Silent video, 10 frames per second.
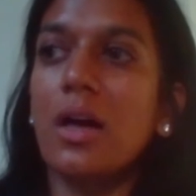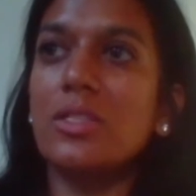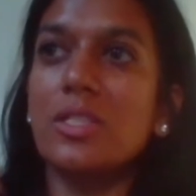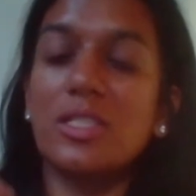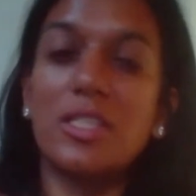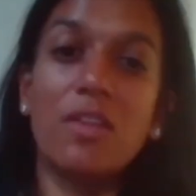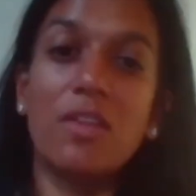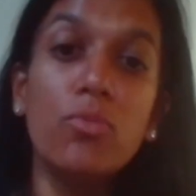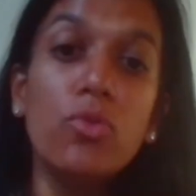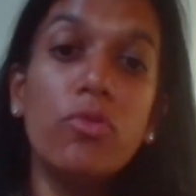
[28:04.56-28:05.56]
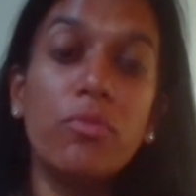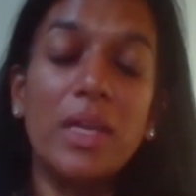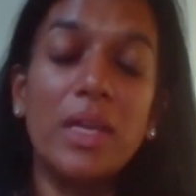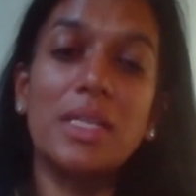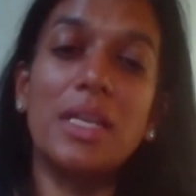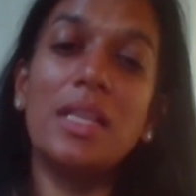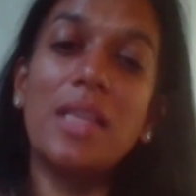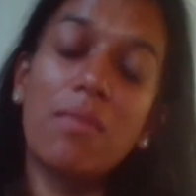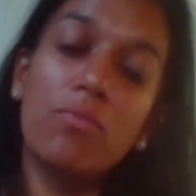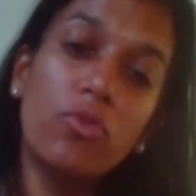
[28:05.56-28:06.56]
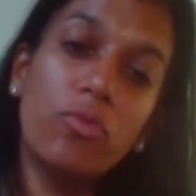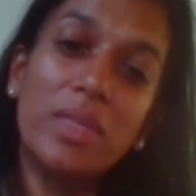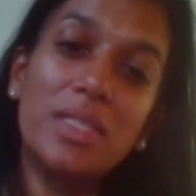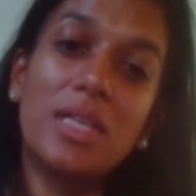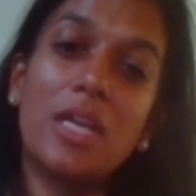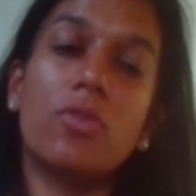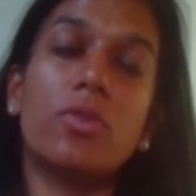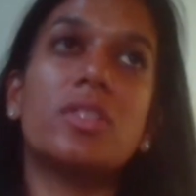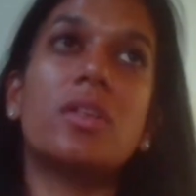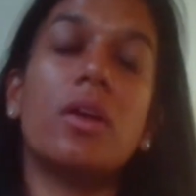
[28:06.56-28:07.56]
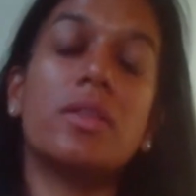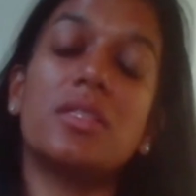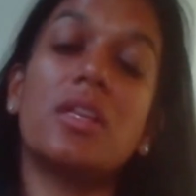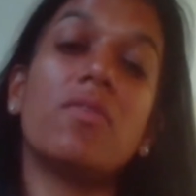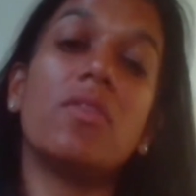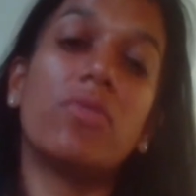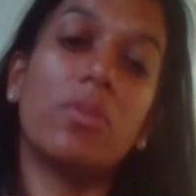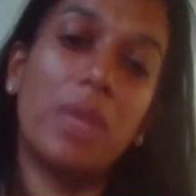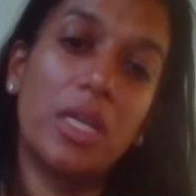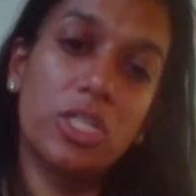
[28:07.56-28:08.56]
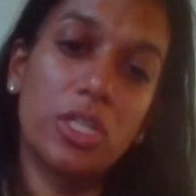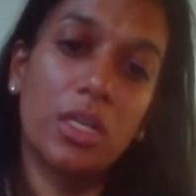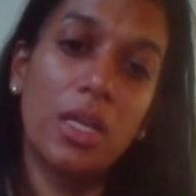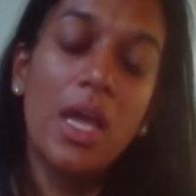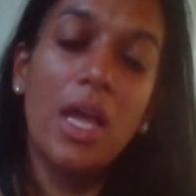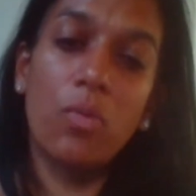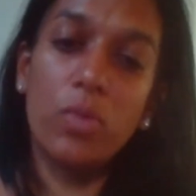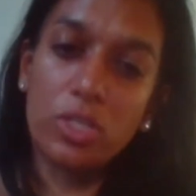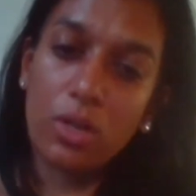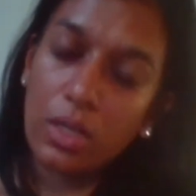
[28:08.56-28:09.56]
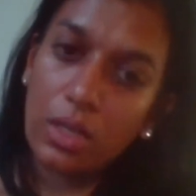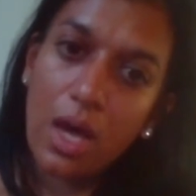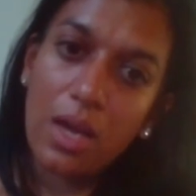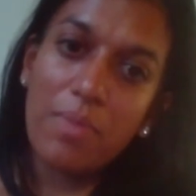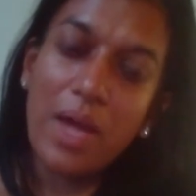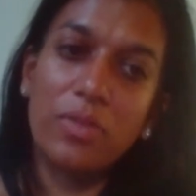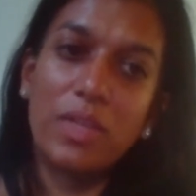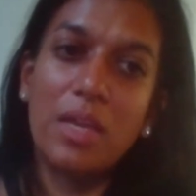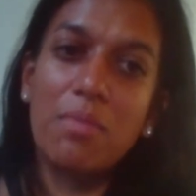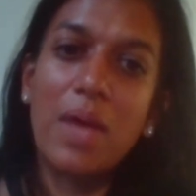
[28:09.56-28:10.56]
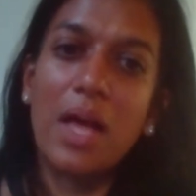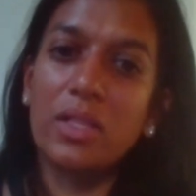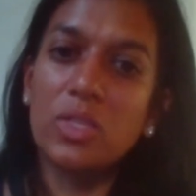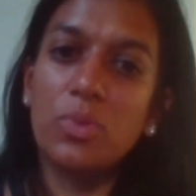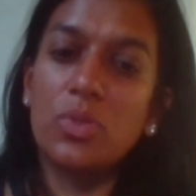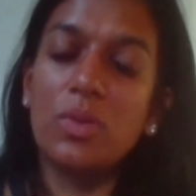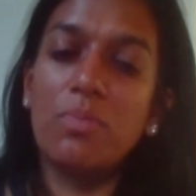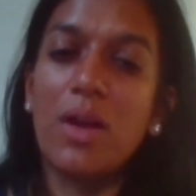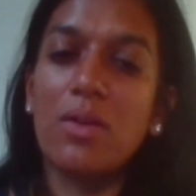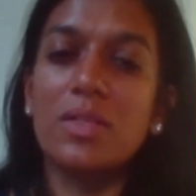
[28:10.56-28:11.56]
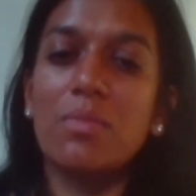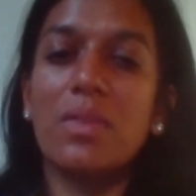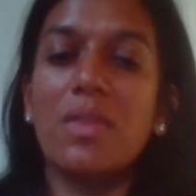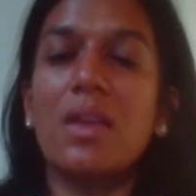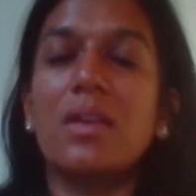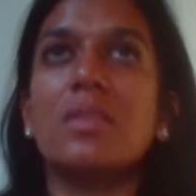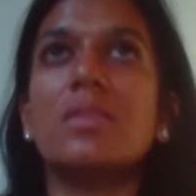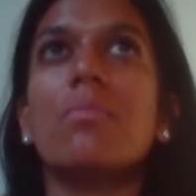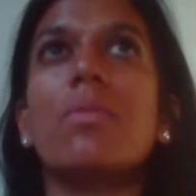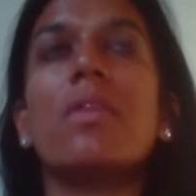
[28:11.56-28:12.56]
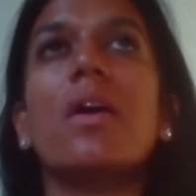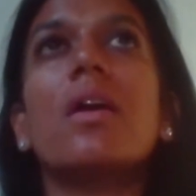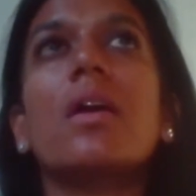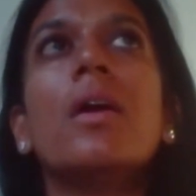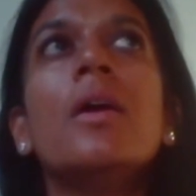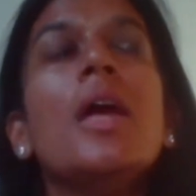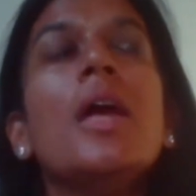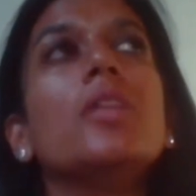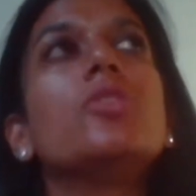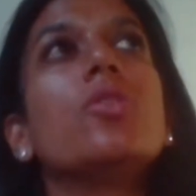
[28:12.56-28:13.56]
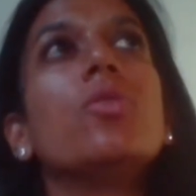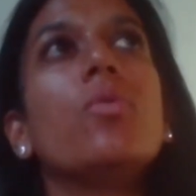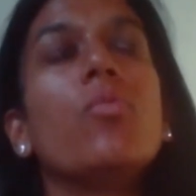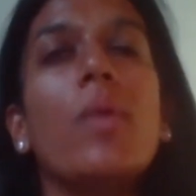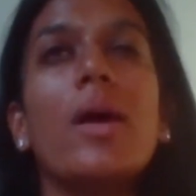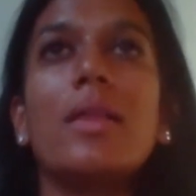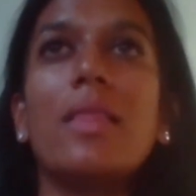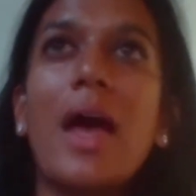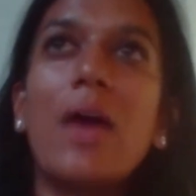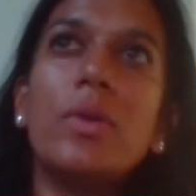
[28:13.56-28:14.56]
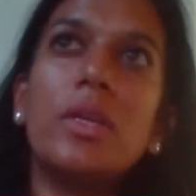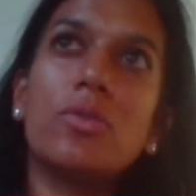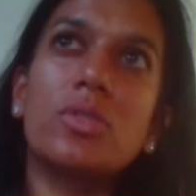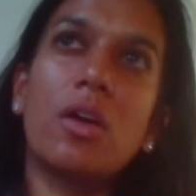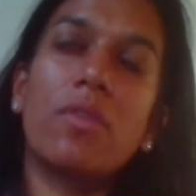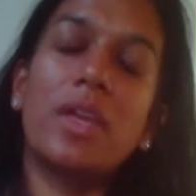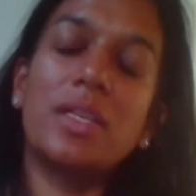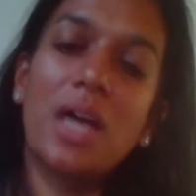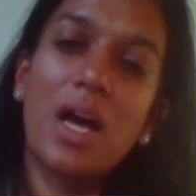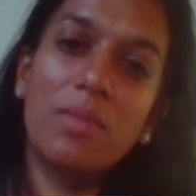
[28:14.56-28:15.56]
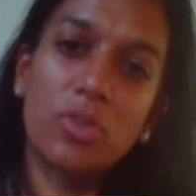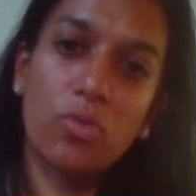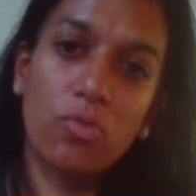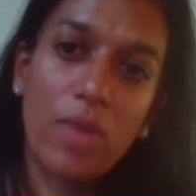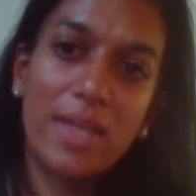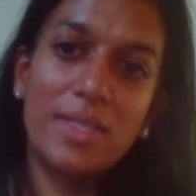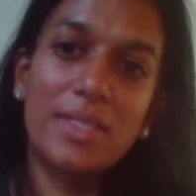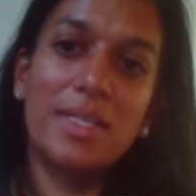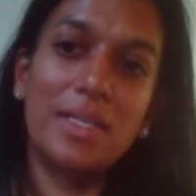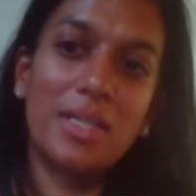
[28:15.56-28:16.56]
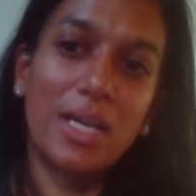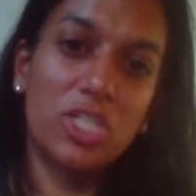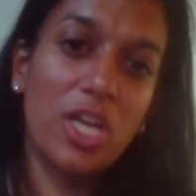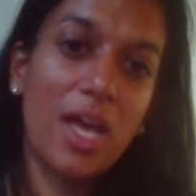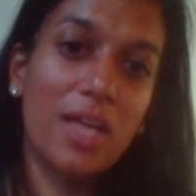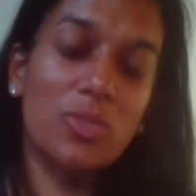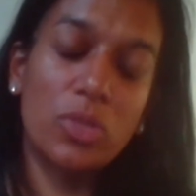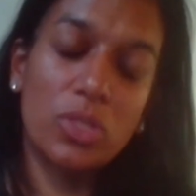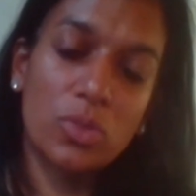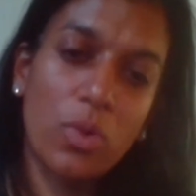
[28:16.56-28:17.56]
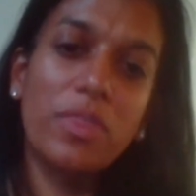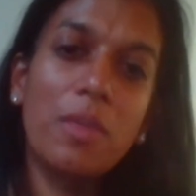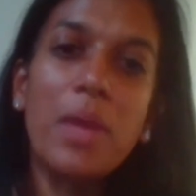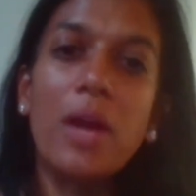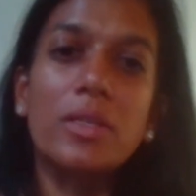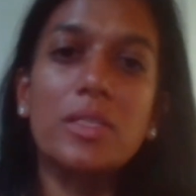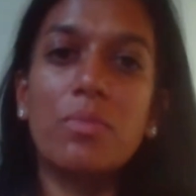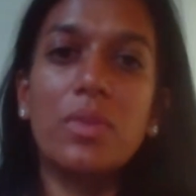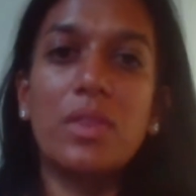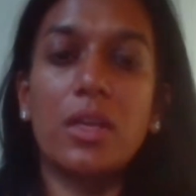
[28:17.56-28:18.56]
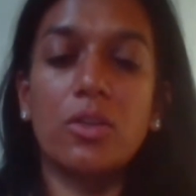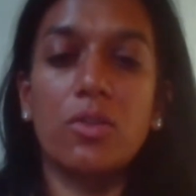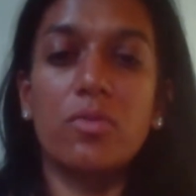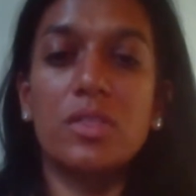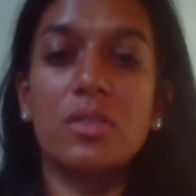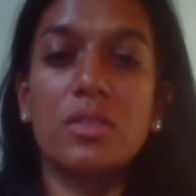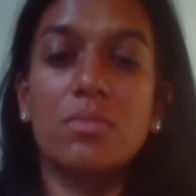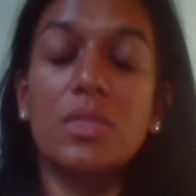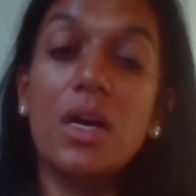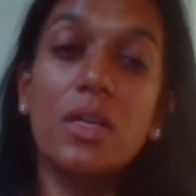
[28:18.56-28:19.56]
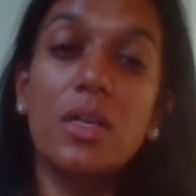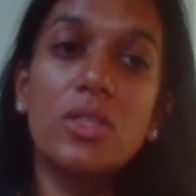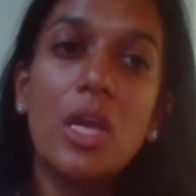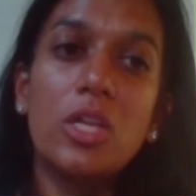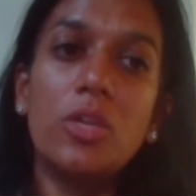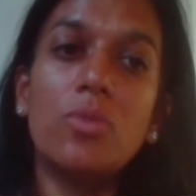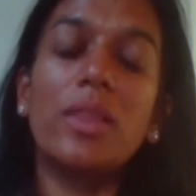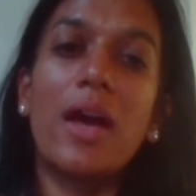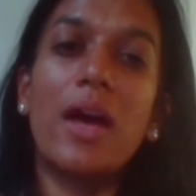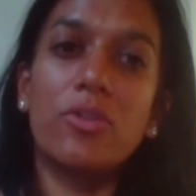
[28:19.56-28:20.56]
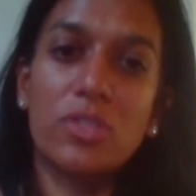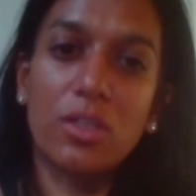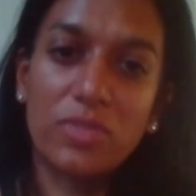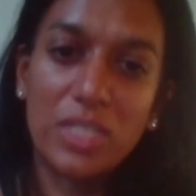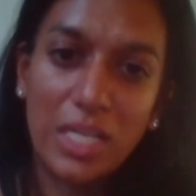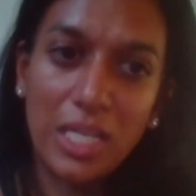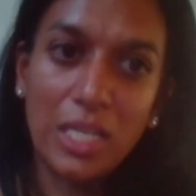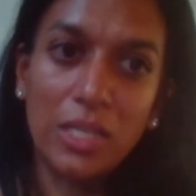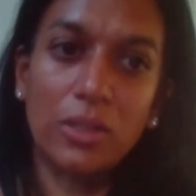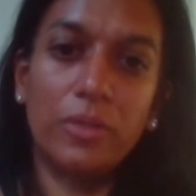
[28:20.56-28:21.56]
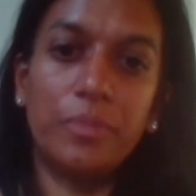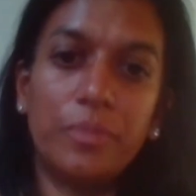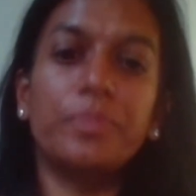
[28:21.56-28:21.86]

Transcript: constant state of movement. And in that movement state, you're in a constant state of inflammation. And we talk a lot about the imbalance between parasympathetic and sympathetic. And so by allowing yourself that time to rest and digest, which is what the parasympathetic nervous system does, you allow yourself to heal.